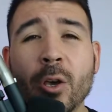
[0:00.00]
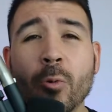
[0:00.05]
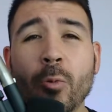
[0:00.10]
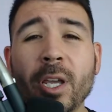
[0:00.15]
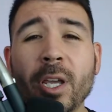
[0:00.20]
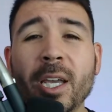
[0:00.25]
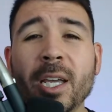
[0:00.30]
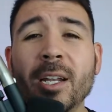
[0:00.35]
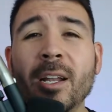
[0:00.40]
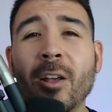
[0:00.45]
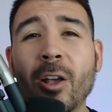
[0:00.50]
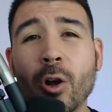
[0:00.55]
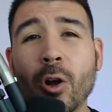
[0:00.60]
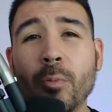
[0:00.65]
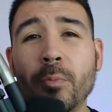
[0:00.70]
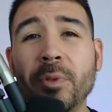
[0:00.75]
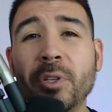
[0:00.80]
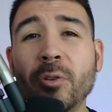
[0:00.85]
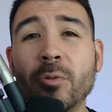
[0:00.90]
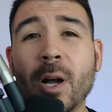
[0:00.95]
we can
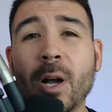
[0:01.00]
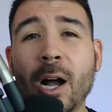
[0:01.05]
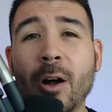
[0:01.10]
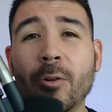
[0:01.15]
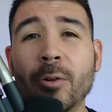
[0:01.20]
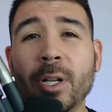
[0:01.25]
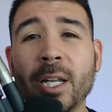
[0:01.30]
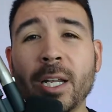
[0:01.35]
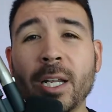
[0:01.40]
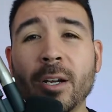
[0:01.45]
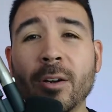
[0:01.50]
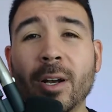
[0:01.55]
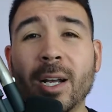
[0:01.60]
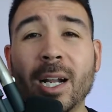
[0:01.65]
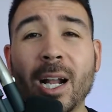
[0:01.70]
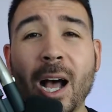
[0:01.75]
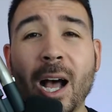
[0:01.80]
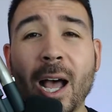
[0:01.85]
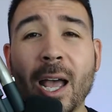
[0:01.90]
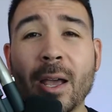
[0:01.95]
help you out here at
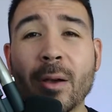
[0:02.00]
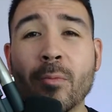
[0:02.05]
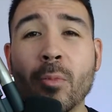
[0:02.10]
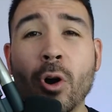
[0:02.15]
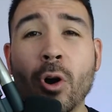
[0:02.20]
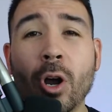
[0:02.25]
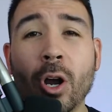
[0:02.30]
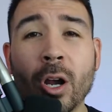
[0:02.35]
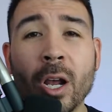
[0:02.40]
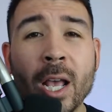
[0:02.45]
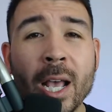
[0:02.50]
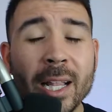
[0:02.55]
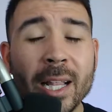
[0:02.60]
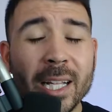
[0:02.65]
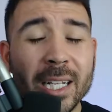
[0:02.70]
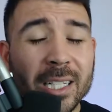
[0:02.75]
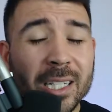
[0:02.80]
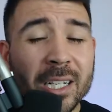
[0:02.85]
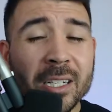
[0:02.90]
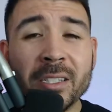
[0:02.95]
IMR.
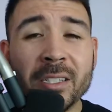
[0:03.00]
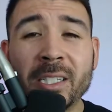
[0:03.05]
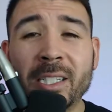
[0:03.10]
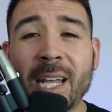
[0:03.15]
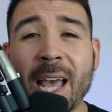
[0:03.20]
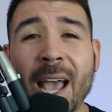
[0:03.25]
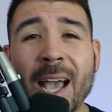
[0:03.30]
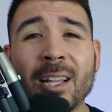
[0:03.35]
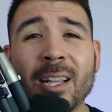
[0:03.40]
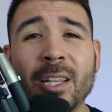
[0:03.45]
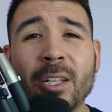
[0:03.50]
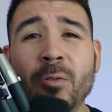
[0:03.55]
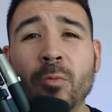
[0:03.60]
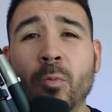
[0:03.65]
That's exactly